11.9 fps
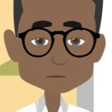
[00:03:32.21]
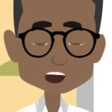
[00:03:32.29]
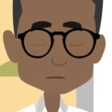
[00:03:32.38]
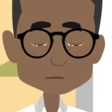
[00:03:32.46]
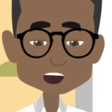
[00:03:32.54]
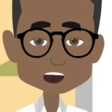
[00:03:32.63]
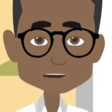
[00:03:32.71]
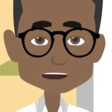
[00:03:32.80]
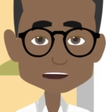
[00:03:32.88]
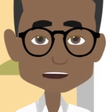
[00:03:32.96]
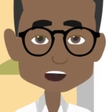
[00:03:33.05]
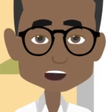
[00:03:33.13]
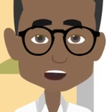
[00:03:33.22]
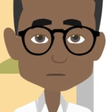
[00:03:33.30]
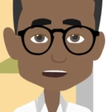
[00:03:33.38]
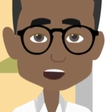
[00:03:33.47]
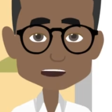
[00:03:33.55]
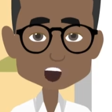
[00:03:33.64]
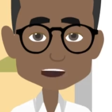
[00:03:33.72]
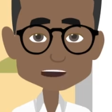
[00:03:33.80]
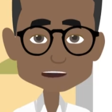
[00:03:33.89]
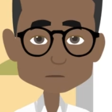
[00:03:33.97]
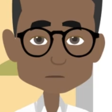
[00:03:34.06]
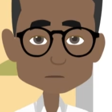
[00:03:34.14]
Returning to the conventional
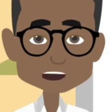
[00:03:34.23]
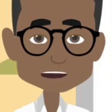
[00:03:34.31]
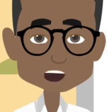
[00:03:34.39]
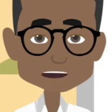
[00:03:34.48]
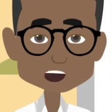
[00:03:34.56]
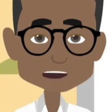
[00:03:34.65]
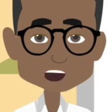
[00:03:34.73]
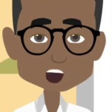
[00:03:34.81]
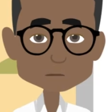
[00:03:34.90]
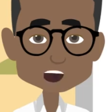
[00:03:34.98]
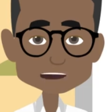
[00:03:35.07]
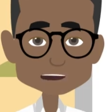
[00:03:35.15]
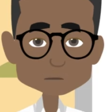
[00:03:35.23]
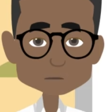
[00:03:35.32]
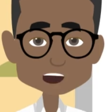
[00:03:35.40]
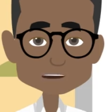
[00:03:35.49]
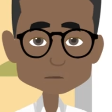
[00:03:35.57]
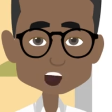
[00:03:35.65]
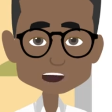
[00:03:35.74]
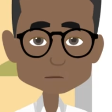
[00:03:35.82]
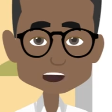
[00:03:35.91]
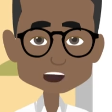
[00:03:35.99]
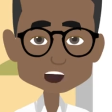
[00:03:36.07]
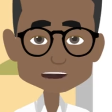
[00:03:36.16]
well, with a water intake of 3 cubic
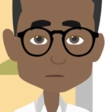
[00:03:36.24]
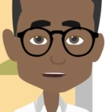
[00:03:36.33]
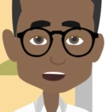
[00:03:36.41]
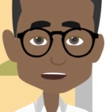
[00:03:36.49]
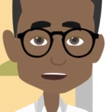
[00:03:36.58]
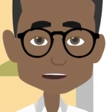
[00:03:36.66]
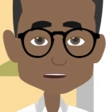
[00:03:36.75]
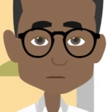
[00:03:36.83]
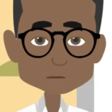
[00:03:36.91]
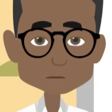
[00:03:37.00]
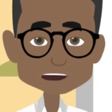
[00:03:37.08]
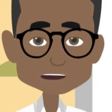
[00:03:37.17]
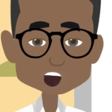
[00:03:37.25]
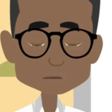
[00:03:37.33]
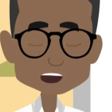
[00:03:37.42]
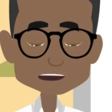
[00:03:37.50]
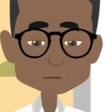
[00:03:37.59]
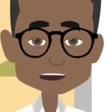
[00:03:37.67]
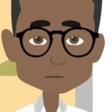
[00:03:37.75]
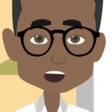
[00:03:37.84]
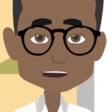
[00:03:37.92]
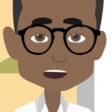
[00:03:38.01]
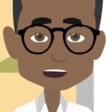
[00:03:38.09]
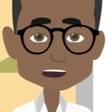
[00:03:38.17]
meters per hour, the difference between
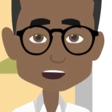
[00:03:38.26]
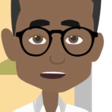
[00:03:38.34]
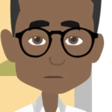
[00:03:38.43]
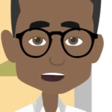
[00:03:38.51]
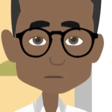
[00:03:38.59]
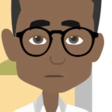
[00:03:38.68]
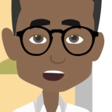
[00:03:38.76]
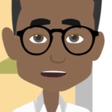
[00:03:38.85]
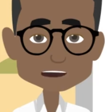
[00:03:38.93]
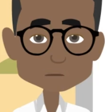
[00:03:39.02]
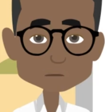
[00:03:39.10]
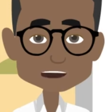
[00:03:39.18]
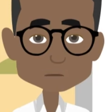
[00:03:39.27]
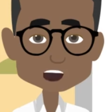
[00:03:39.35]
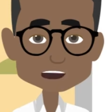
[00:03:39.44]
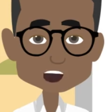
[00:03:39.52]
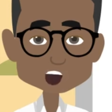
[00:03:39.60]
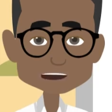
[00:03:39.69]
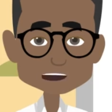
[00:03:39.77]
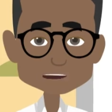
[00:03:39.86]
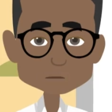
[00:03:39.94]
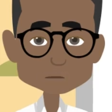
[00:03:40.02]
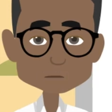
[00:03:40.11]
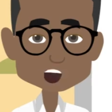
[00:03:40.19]
dynamics and statics was 7 meters.
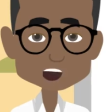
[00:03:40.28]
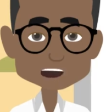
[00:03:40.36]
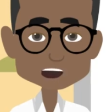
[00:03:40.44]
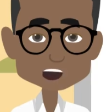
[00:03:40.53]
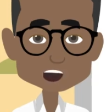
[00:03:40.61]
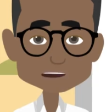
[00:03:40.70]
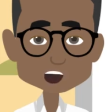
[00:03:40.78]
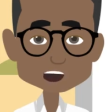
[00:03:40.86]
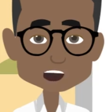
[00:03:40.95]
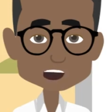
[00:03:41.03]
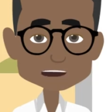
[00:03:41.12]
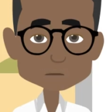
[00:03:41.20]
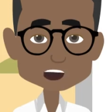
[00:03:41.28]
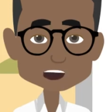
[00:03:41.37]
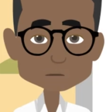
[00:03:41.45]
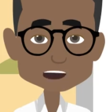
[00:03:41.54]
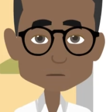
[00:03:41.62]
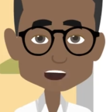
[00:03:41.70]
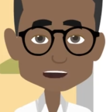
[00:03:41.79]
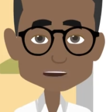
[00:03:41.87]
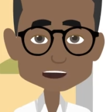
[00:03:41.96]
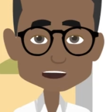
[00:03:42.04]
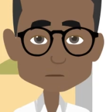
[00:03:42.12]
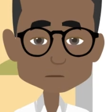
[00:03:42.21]
When remeasuring with a pump
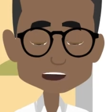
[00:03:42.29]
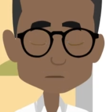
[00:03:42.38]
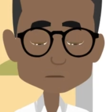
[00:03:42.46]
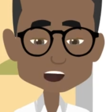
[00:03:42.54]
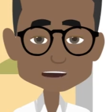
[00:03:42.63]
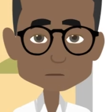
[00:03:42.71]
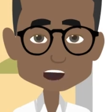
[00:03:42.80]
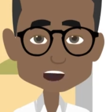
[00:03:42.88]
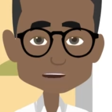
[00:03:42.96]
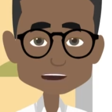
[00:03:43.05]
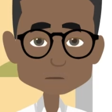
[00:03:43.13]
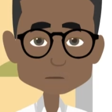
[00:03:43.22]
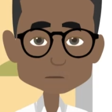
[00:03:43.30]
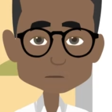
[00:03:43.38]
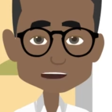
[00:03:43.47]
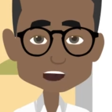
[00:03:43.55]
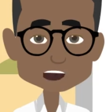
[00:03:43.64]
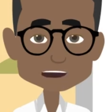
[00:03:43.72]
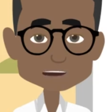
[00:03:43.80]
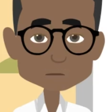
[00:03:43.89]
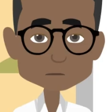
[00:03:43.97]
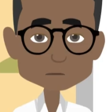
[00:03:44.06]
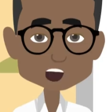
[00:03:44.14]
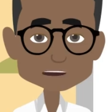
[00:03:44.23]
capacity of 6 cubic meters, hour,
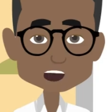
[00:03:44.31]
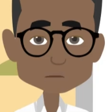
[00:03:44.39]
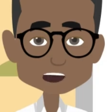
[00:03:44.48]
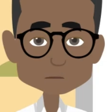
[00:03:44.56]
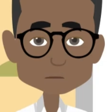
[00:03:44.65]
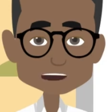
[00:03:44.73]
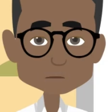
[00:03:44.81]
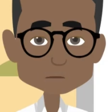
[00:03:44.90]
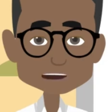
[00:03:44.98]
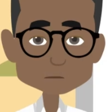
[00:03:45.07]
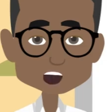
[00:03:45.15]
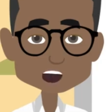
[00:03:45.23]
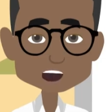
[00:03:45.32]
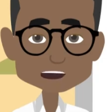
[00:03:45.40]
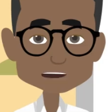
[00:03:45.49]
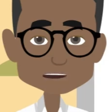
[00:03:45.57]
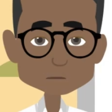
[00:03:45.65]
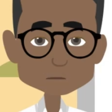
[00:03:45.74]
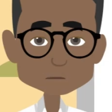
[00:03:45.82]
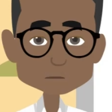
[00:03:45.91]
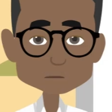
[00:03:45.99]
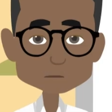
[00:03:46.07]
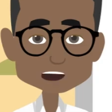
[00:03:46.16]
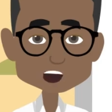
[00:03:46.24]
the difference was 15 meters.
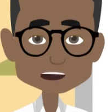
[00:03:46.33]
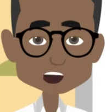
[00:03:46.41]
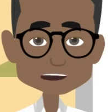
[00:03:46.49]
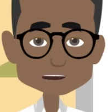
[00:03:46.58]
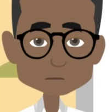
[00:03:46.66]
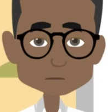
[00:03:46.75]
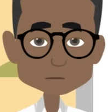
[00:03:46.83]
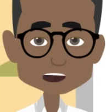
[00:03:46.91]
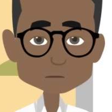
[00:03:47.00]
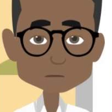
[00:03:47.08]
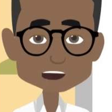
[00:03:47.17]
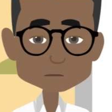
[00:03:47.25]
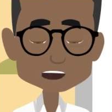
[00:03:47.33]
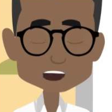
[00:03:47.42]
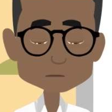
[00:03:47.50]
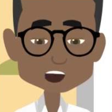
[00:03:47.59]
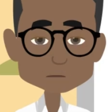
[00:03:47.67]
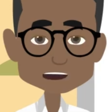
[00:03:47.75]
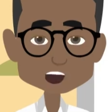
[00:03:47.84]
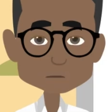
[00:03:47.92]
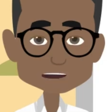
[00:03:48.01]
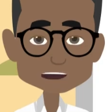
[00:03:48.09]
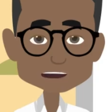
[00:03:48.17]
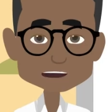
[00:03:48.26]
In total, the specific
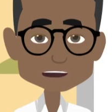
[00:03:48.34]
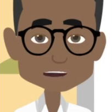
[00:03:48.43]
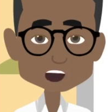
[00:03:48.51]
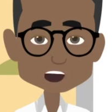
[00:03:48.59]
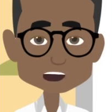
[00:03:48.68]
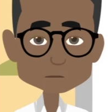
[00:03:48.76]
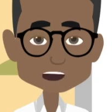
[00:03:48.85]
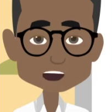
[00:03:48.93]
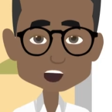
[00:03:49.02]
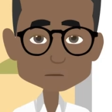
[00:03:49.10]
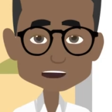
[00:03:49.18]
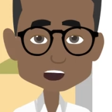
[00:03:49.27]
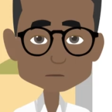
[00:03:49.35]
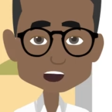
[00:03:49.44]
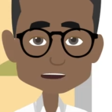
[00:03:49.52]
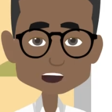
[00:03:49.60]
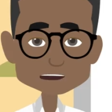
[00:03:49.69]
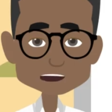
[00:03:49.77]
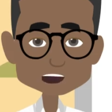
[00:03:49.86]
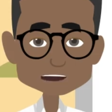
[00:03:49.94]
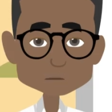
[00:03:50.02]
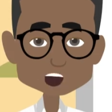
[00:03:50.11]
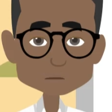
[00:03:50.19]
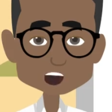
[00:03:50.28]
consumption will be 0,375
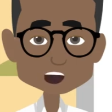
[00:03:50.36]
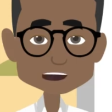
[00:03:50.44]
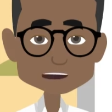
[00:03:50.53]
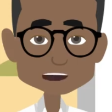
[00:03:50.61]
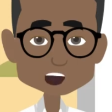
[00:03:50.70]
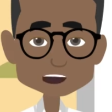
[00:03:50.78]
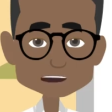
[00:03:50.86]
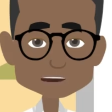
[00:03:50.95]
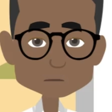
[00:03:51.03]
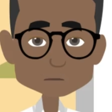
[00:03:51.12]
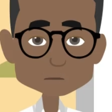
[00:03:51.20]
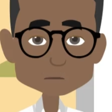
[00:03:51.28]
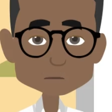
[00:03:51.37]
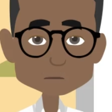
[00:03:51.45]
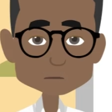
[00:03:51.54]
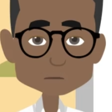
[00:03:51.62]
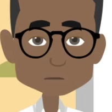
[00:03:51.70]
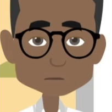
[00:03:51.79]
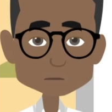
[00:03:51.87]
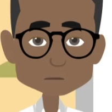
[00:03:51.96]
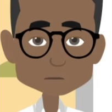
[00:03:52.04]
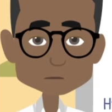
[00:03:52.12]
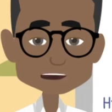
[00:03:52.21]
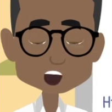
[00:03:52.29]
cubic meters an hour.
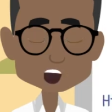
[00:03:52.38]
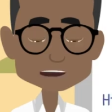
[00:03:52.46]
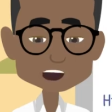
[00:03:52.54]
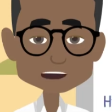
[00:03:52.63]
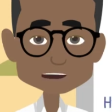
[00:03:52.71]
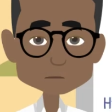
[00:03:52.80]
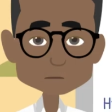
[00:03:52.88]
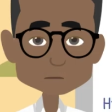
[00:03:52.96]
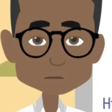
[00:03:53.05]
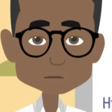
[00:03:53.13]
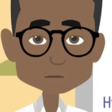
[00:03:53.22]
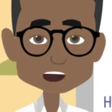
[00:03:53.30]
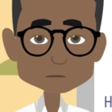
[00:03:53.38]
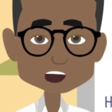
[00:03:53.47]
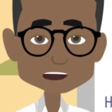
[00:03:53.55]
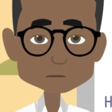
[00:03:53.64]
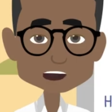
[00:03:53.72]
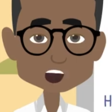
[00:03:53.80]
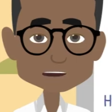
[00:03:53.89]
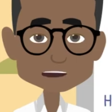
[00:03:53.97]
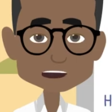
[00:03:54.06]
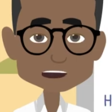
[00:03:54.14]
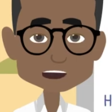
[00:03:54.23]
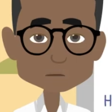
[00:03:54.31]
Real debit. The calculation
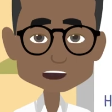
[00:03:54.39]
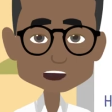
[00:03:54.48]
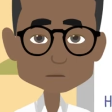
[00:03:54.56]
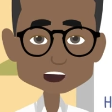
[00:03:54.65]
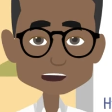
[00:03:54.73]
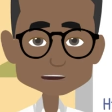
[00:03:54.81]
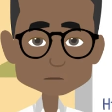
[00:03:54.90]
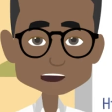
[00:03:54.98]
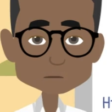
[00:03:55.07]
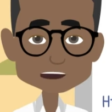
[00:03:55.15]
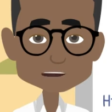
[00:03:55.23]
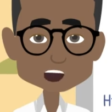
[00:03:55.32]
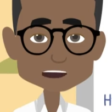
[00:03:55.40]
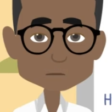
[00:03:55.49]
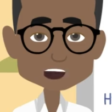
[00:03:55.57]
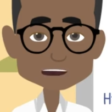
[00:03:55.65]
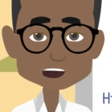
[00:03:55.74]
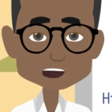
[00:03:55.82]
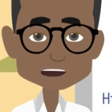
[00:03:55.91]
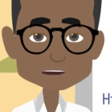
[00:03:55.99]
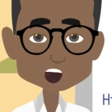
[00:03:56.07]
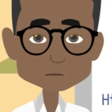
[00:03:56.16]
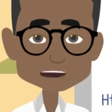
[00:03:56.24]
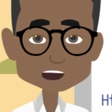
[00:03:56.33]
of it is based on the specific indicator in the
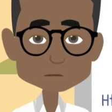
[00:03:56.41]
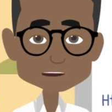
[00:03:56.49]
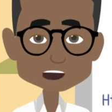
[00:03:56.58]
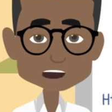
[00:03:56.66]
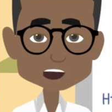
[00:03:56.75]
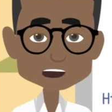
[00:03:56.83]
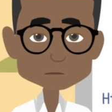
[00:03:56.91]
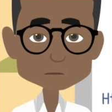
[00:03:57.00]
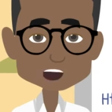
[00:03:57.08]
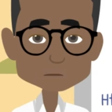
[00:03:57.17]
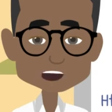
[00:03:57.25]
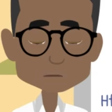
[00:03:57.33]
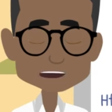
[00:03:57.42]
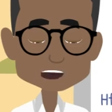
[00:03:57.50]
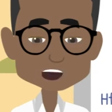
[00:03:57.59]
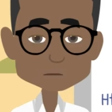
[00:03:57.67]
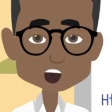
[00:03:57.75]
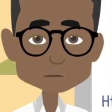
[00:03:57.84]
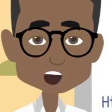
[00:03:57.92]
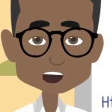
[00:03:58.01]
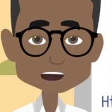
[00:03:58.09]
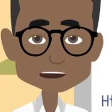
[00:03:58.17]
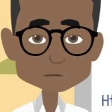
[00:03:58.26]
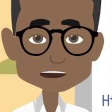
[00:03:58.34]
distance from the Earth's surface to the upper point
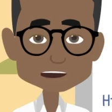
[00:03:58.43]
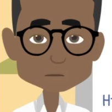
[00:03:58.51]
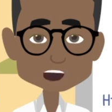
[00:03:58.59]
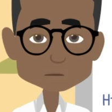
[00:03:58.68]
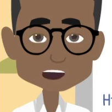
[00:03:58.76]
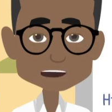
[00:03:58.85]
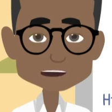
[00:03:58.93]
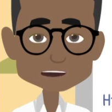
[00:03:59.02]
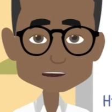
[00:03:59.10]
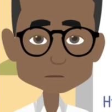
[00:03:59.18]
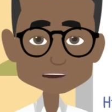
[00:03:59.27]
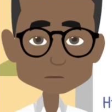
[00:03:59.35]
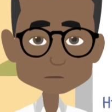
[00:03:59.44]
of the filtration zone,